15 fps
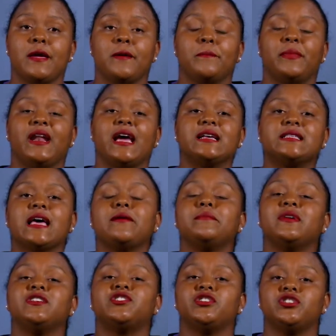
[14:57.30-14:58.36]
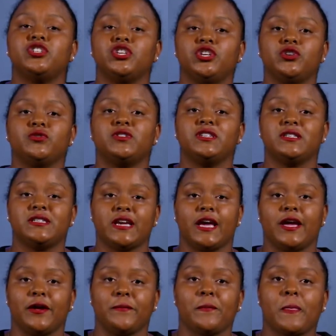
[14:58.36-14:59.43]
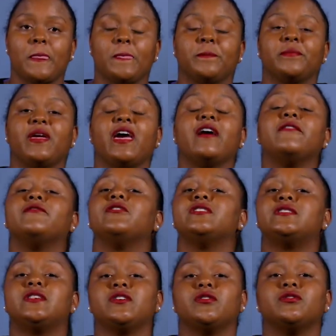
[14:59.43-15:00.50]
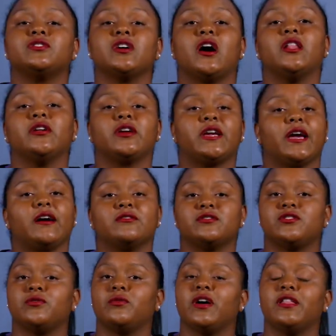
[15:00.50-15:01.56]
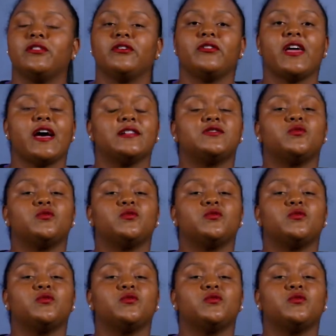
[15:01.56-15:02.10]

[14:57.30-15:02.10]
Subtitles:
But as I mentioned to you today, every single dollar counts. So whether that's